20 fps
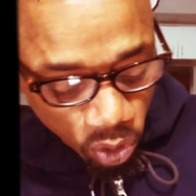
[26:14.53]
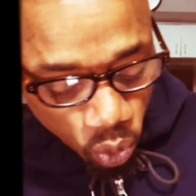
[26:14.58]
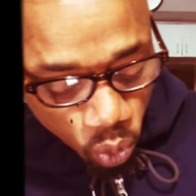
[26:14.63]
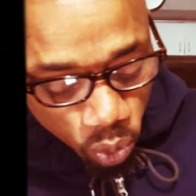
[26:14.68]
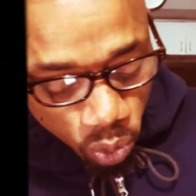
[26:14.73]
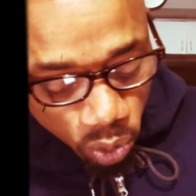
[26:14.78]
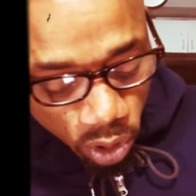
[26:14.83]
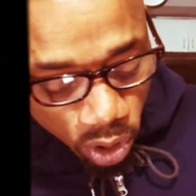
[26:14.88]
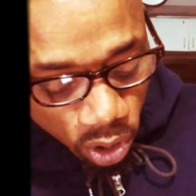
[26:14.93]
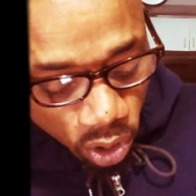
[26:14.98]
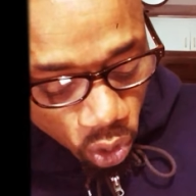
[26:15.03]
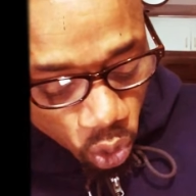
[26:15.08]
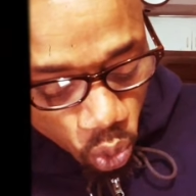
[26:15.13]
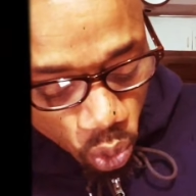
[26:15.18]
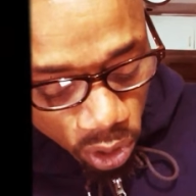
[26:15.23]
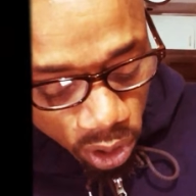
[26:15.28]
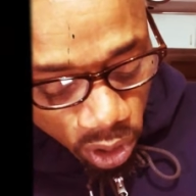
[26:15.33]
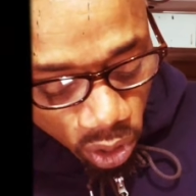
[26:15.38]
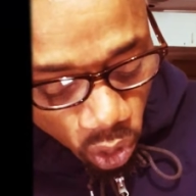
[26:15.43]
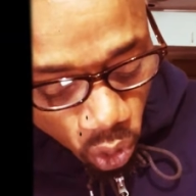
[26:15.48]
Who
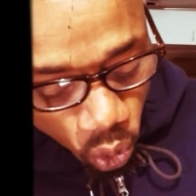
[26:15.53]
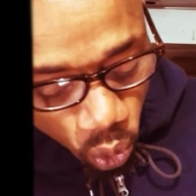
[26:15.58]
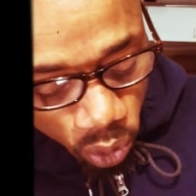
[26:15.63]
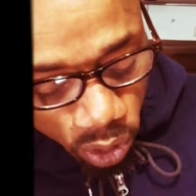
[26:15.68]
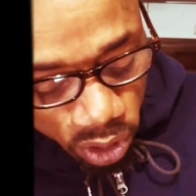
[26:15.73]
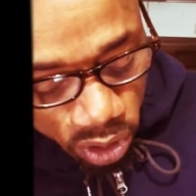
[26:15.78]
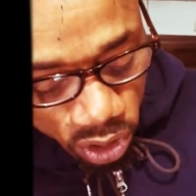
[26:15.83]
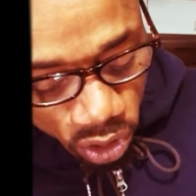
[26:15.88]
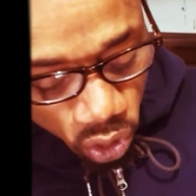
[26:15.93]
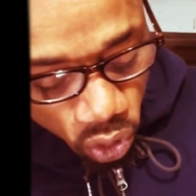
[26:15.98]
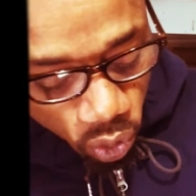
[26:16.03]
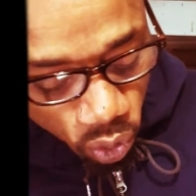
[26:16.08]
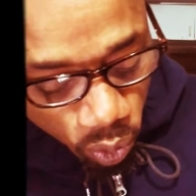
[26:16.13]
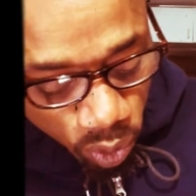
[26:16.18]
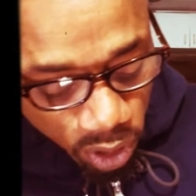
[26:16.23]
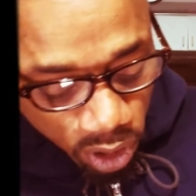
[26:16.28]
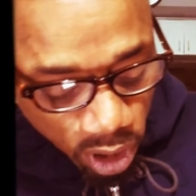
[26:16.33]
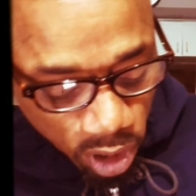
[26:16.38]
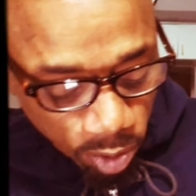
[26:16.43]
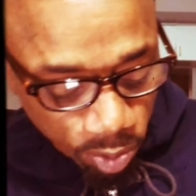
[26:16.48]
who can hold his own
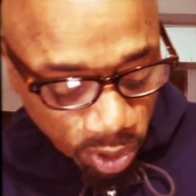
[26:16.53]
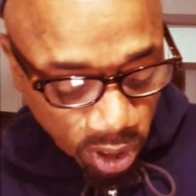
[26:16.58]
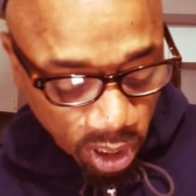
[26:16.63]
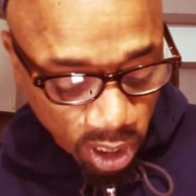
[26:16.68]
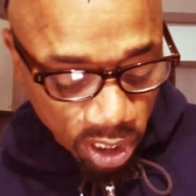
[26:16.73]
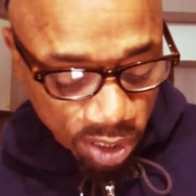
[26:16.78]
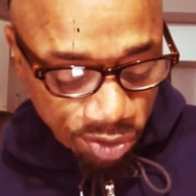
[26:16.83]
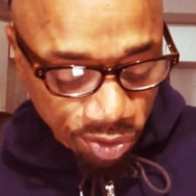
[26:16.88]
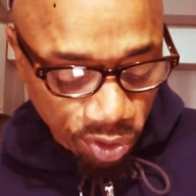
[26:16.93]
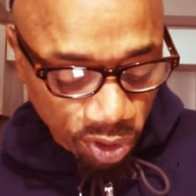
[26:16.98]
when he appears,